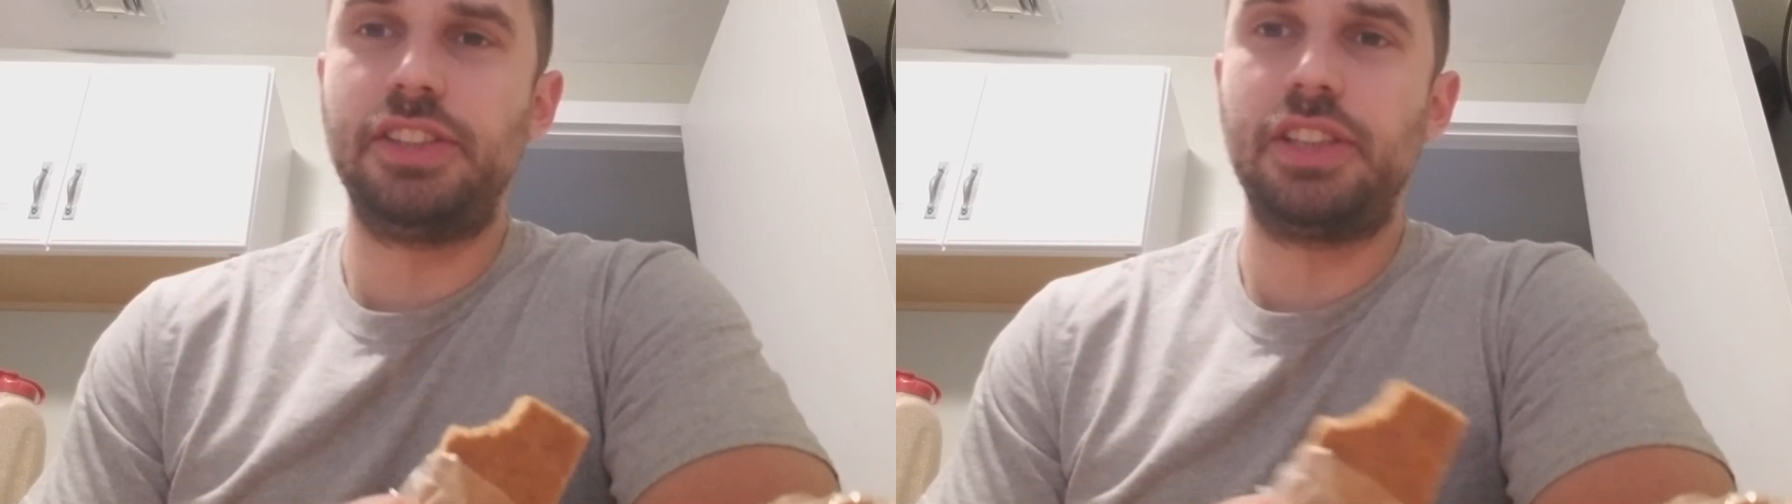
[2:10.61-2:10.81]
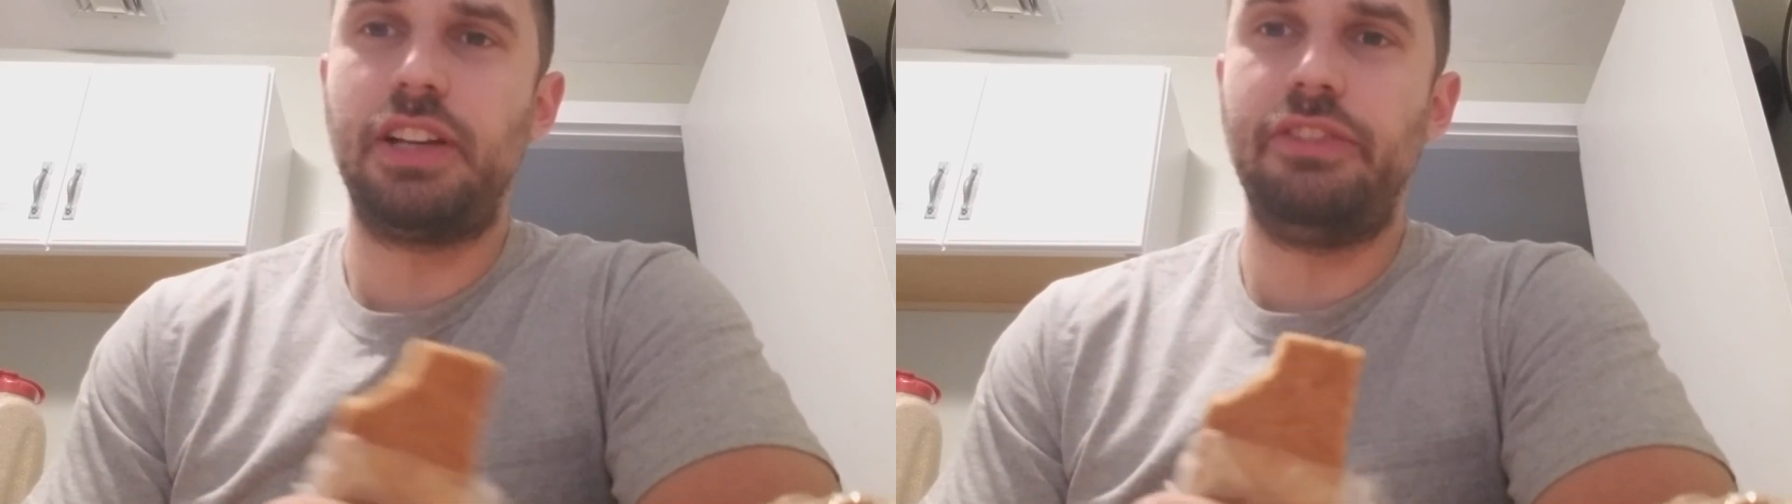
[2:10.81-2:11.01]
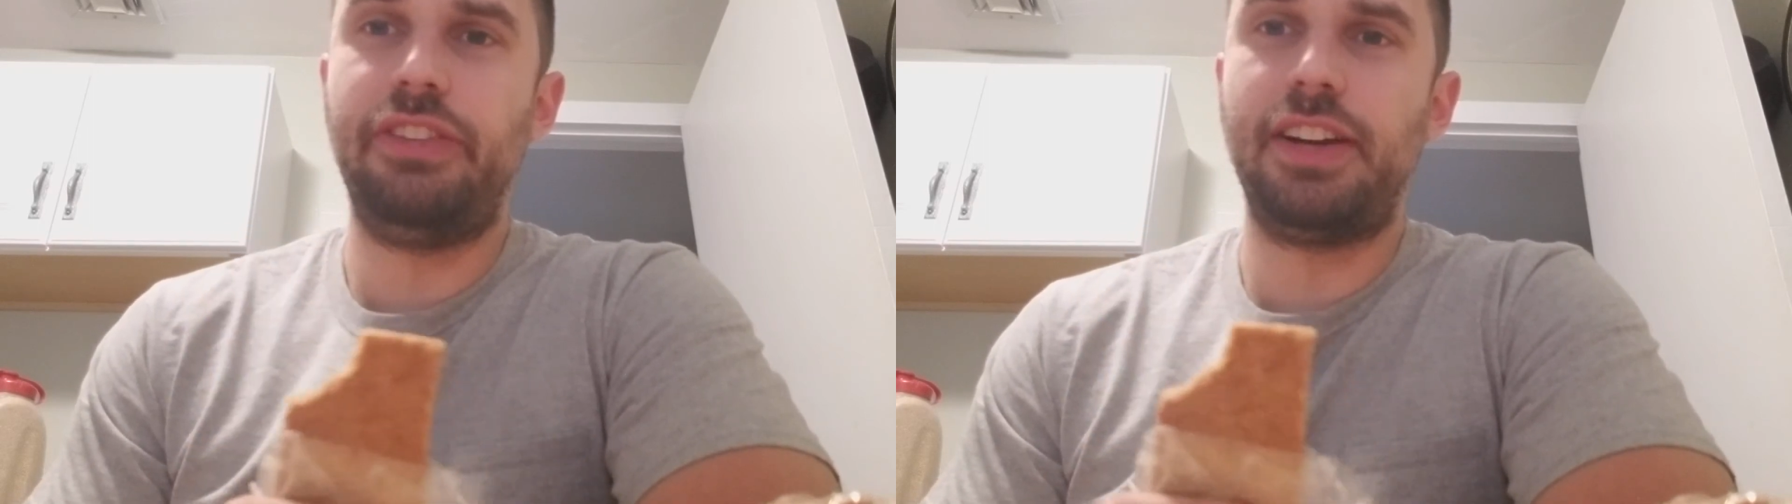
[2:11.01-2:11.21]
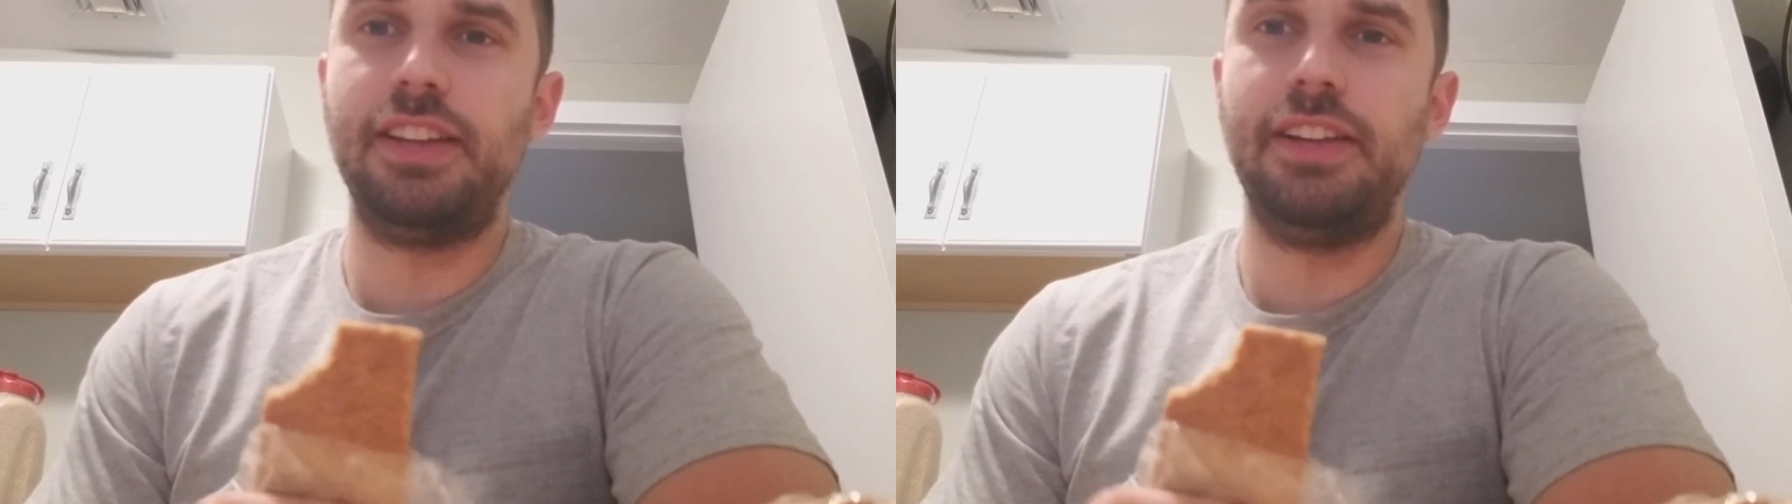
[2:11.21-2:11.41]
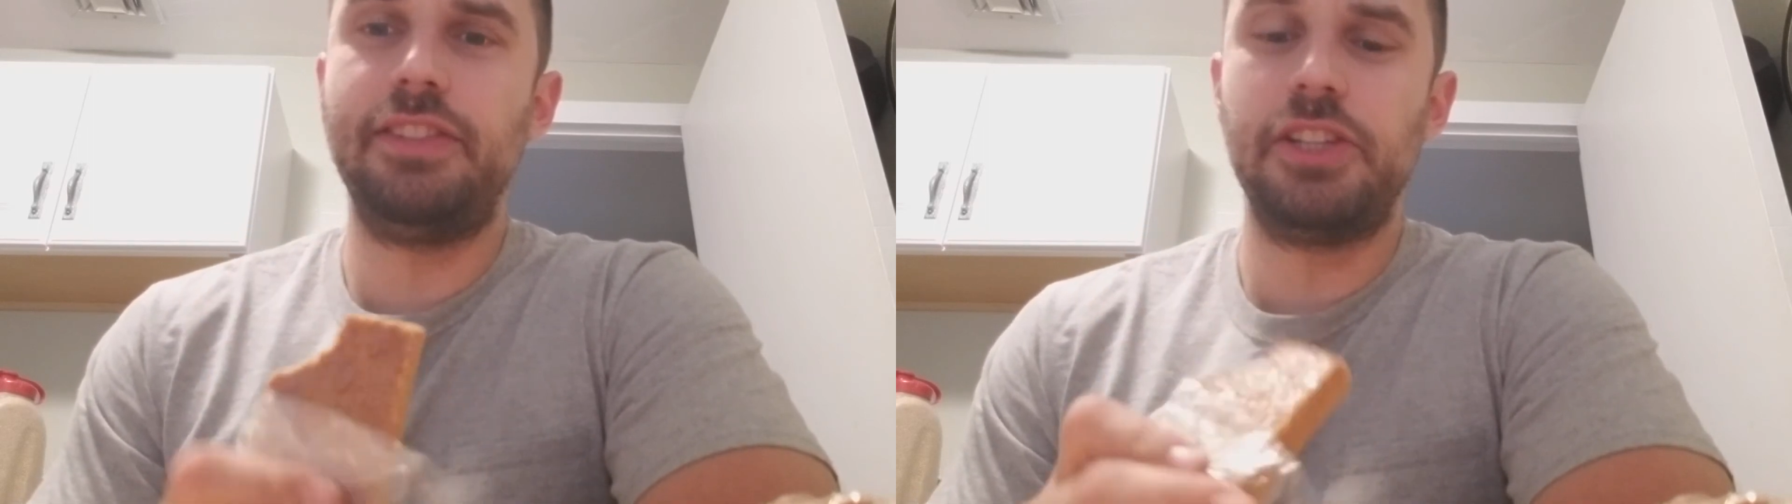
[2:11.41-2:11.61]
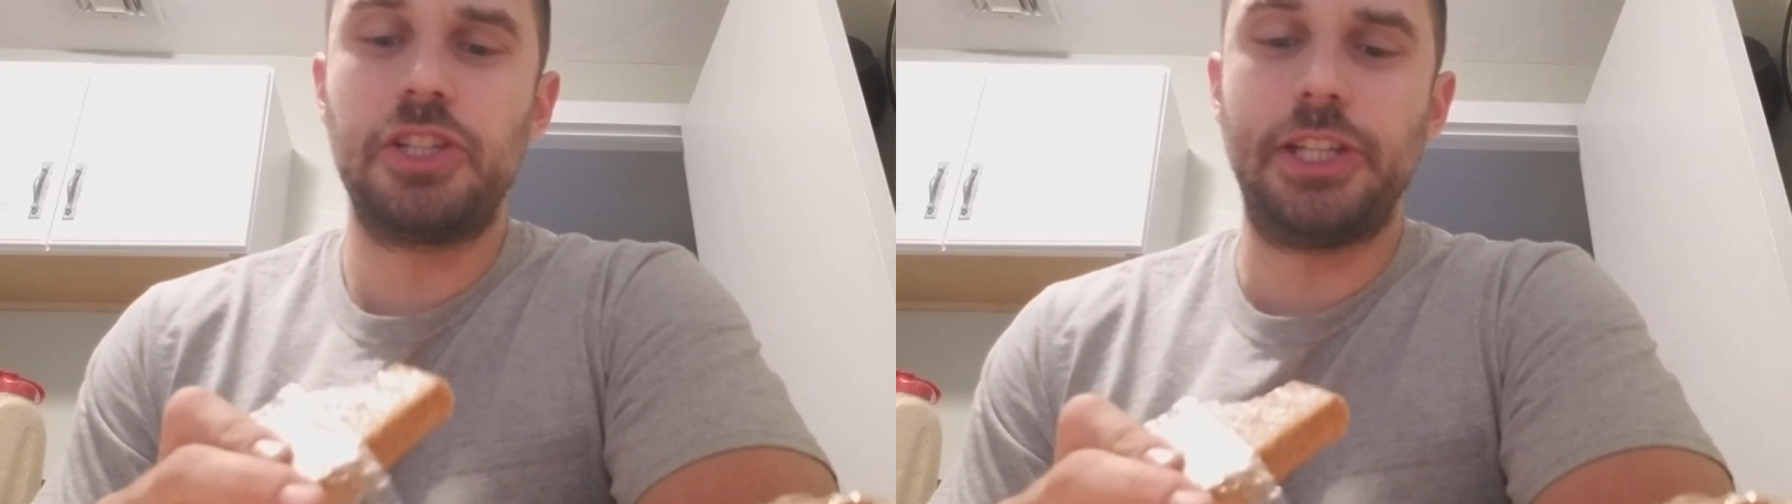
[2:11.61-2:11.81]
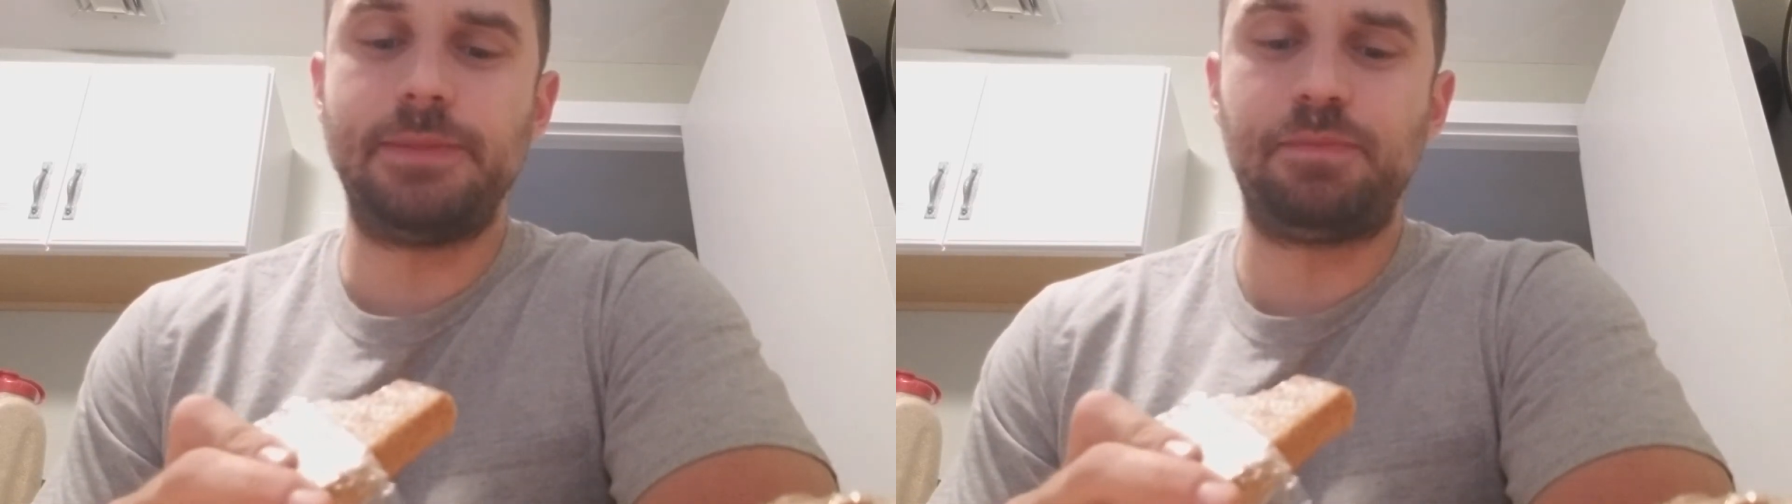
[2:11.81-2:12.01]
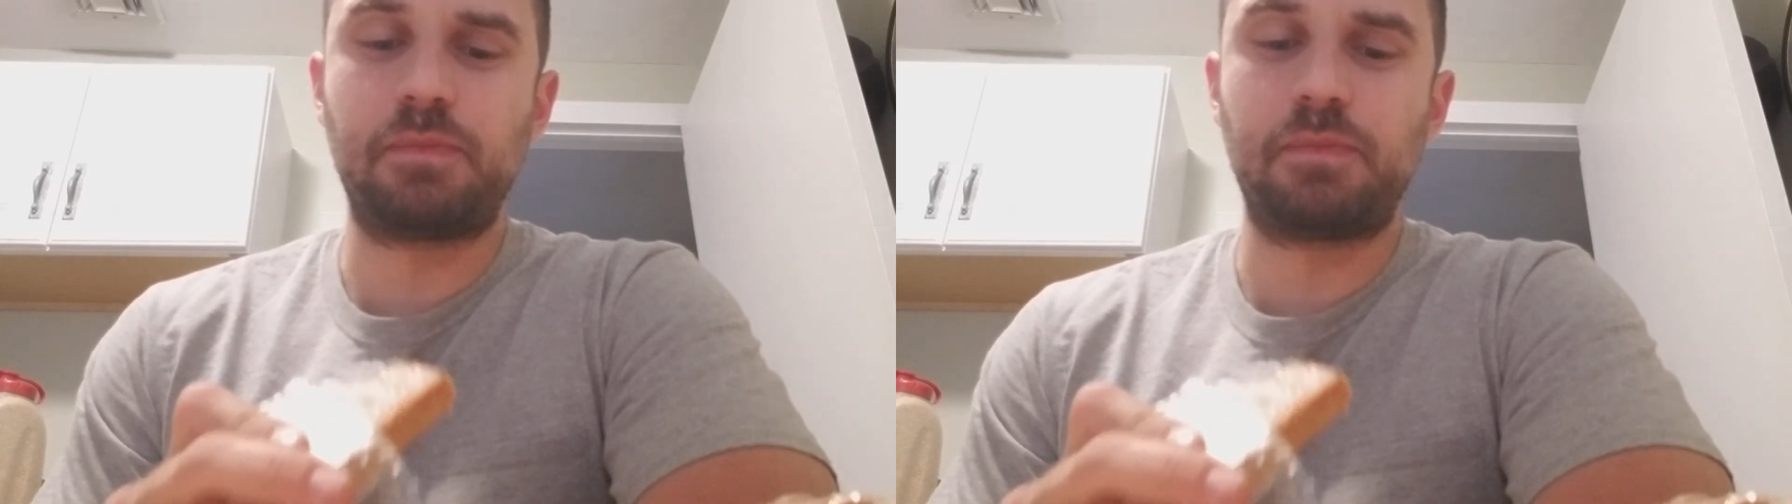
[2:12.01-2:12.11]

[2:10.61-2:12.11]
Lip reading: They're gonna fucking love this shit.